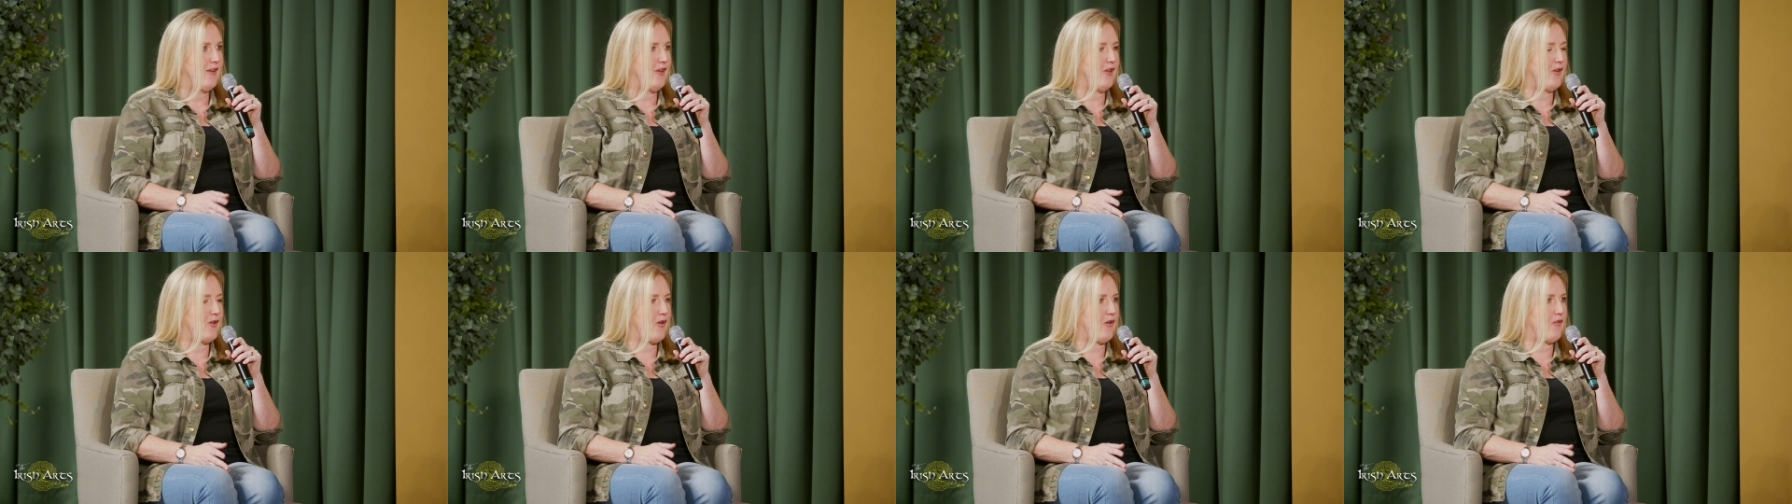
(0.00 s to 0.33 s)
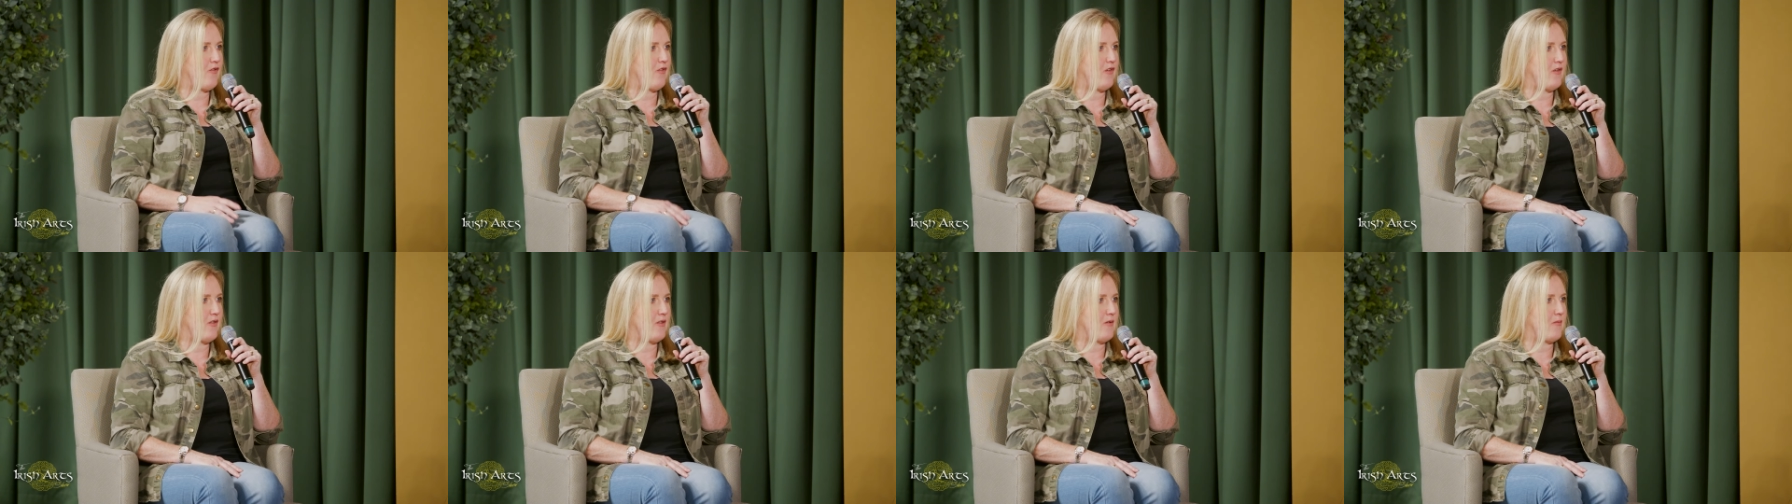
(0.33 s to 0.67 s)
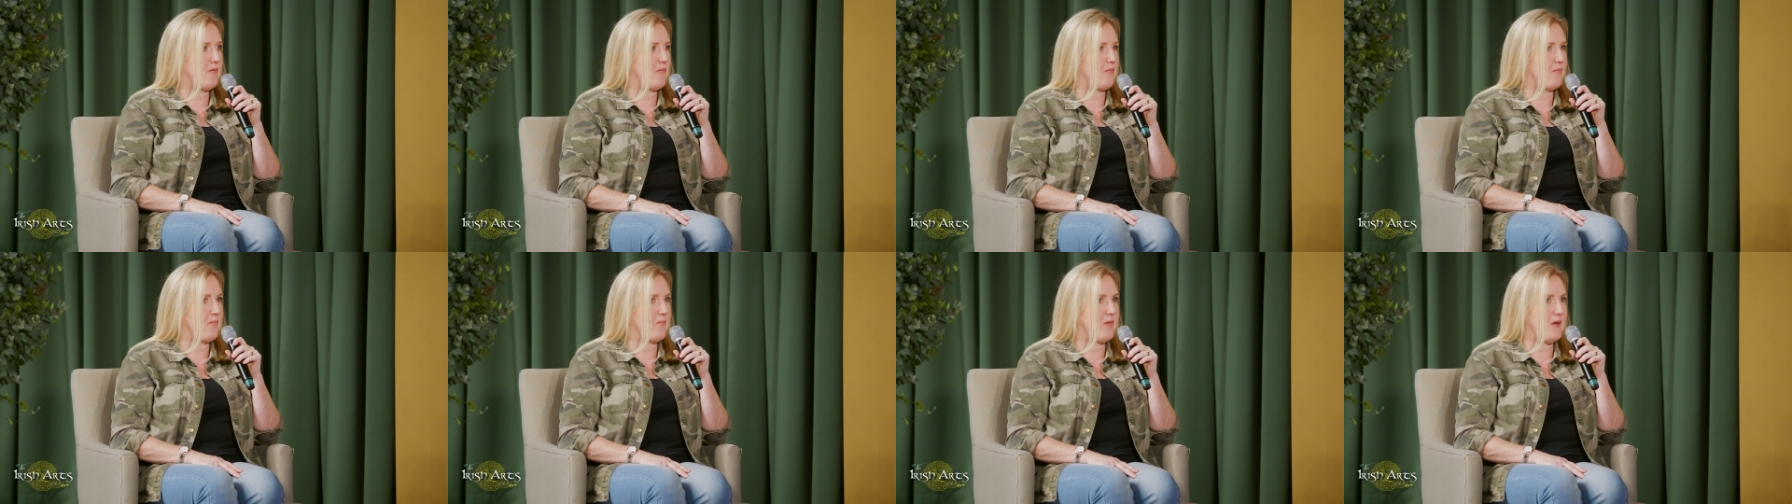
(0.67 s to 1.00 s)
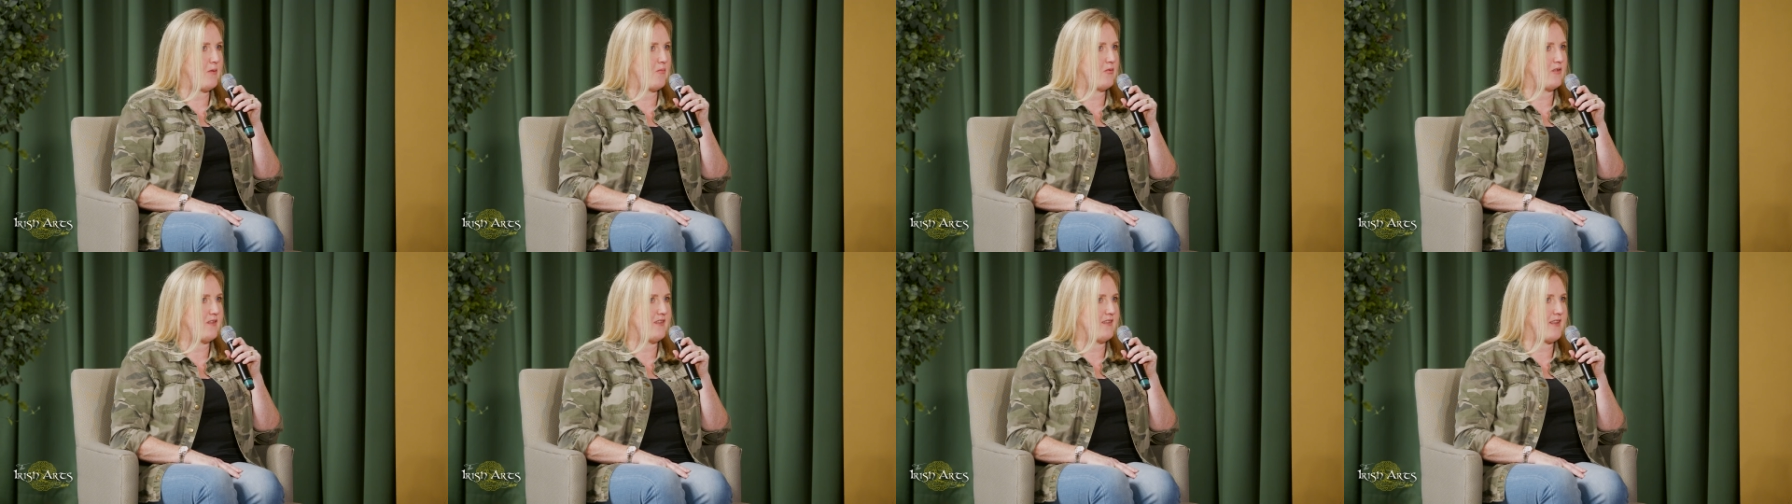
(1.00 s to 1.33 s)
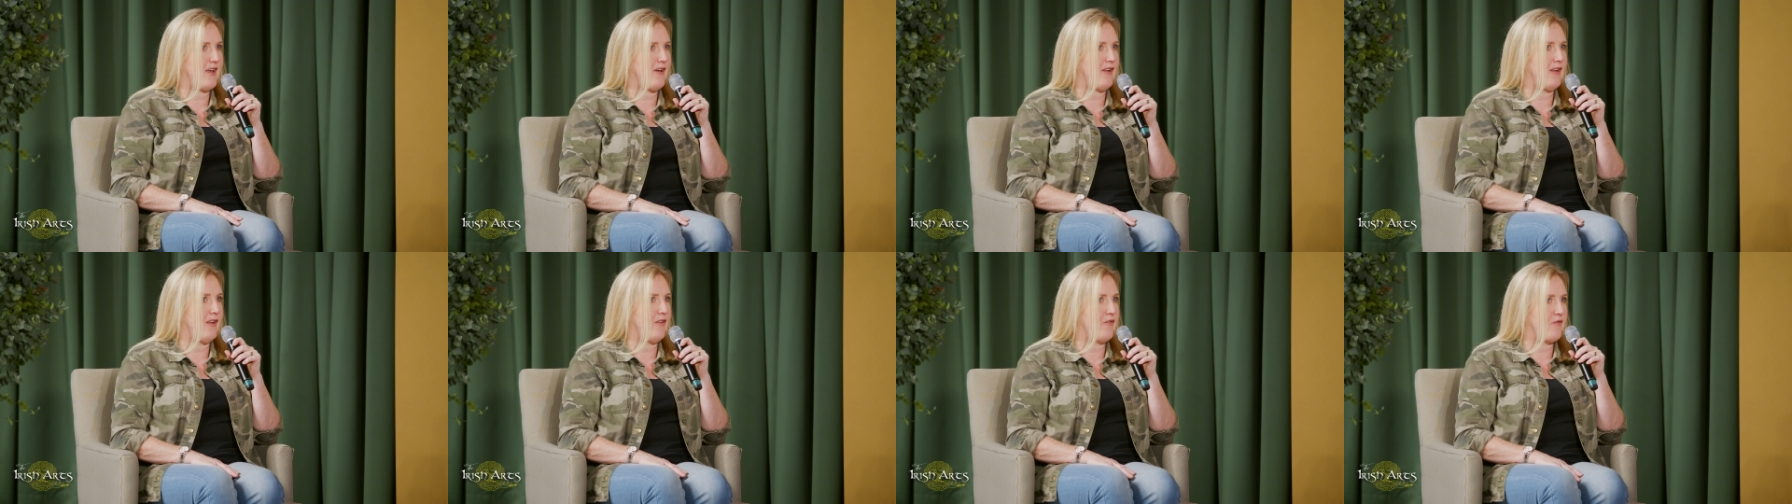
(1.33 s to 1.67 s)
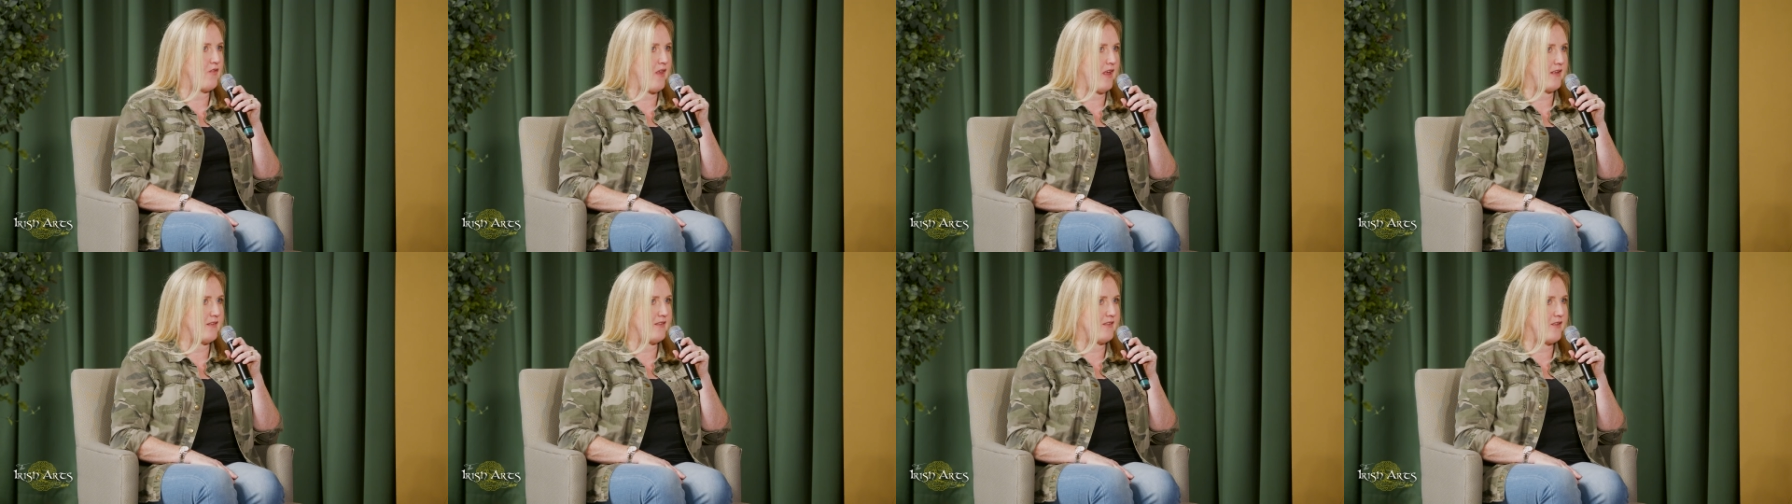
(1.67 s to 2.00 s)
you know, feel that people to say, I love
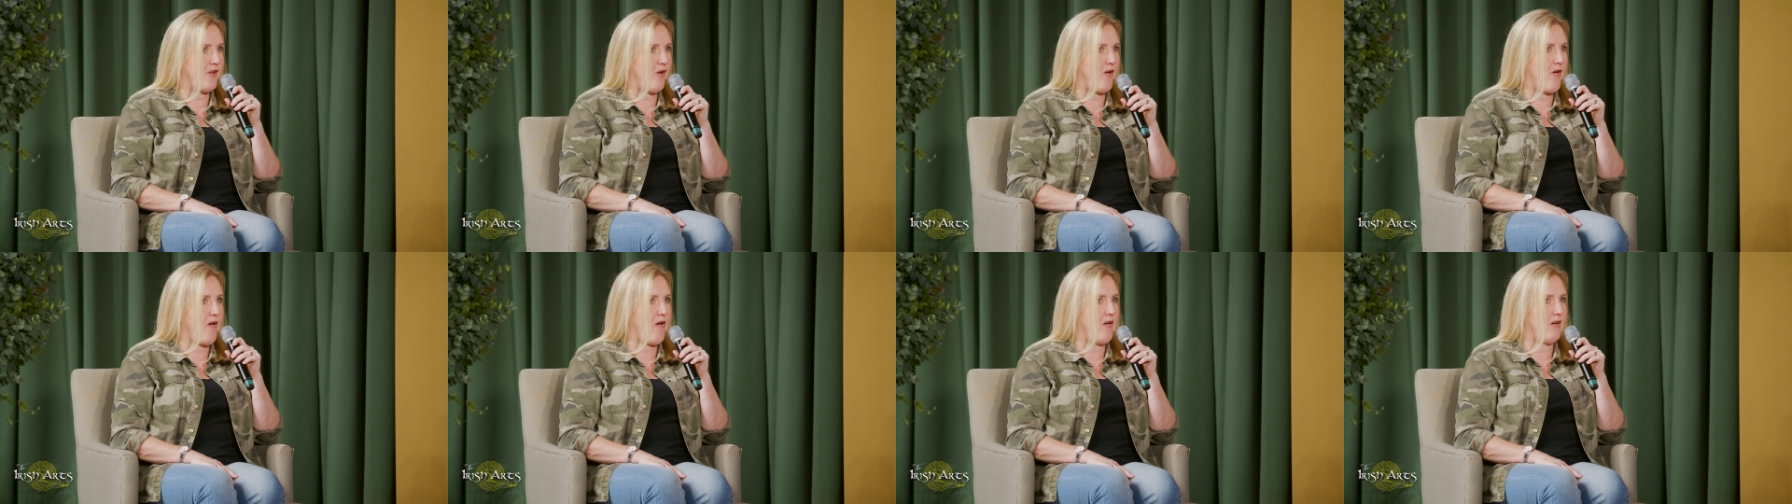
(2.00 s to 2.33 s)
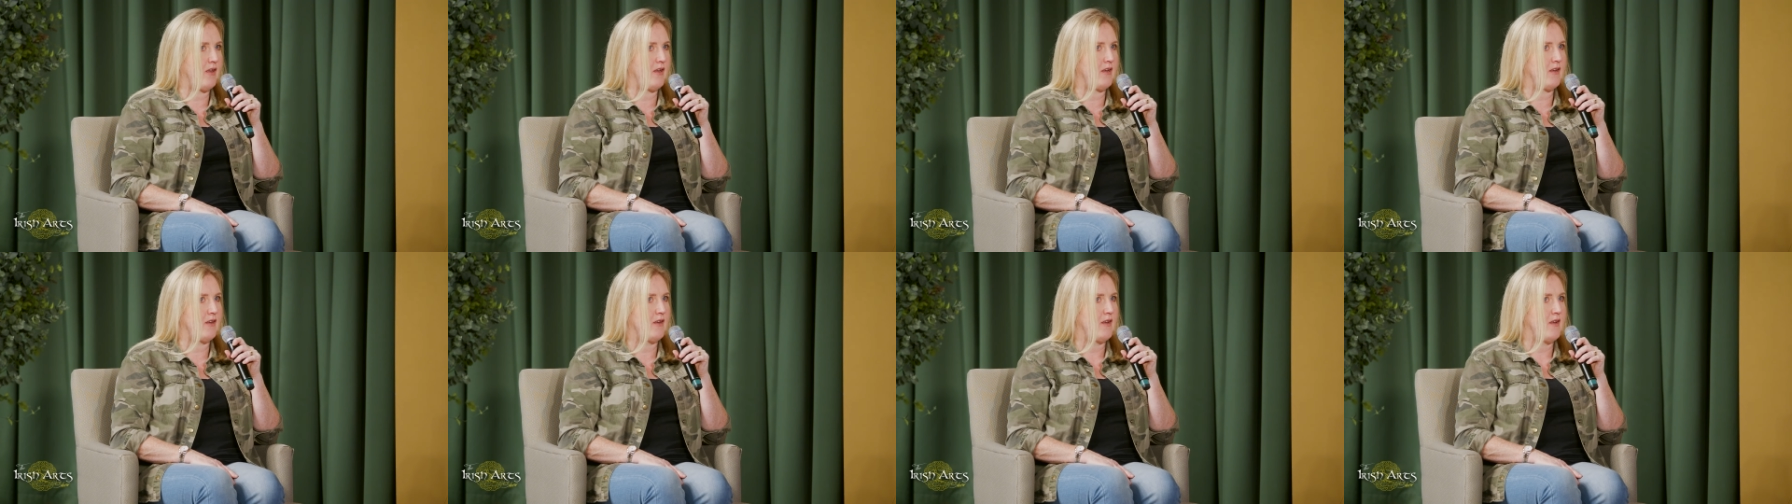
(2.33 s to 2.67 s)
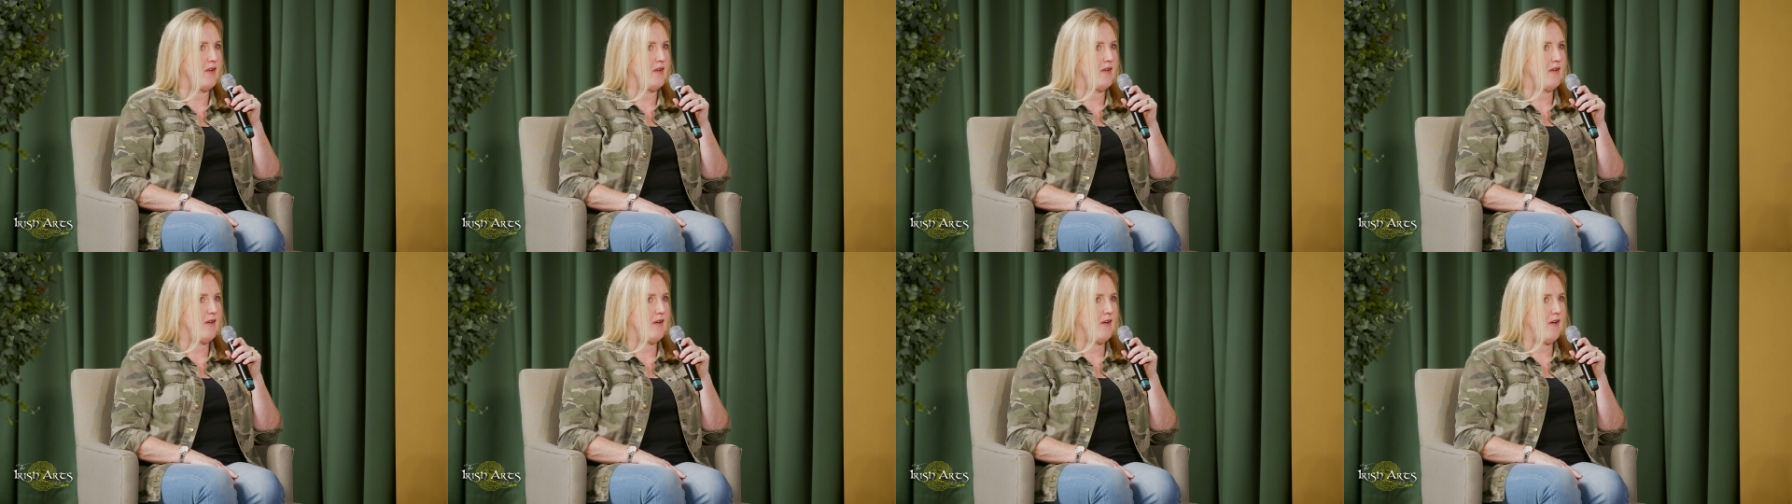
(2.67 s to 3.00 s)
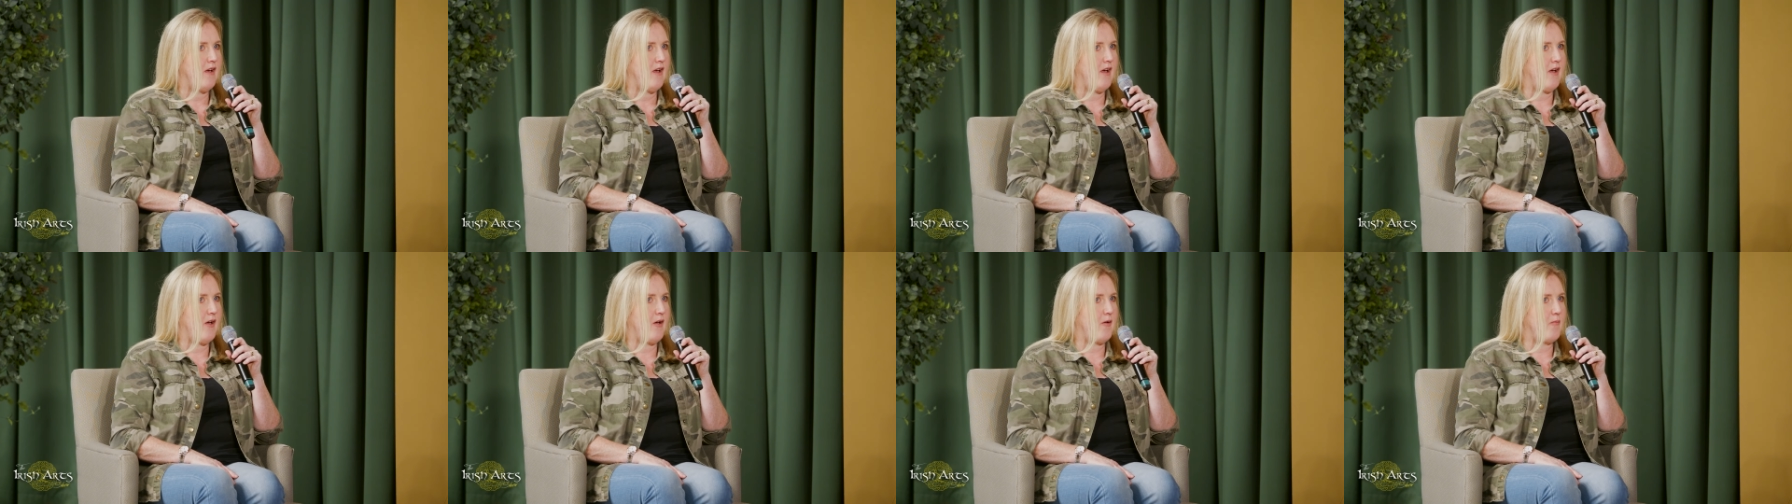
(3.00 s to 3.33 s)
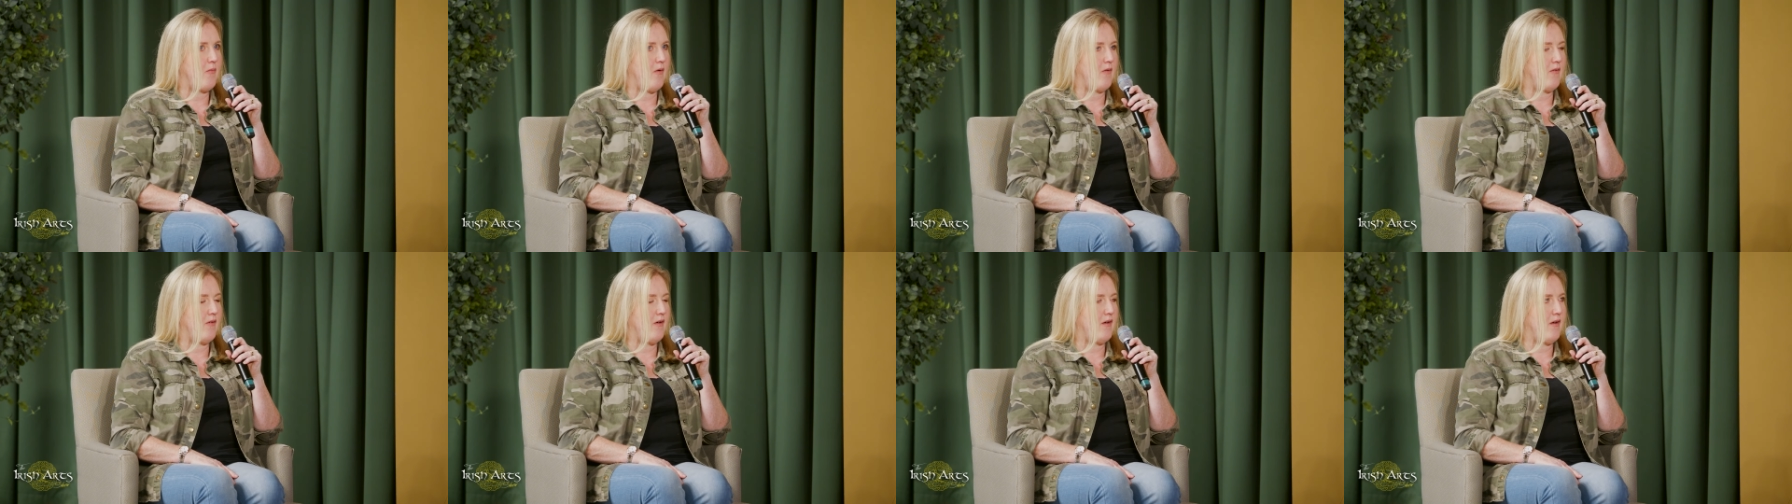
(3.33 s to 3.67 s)
that song, and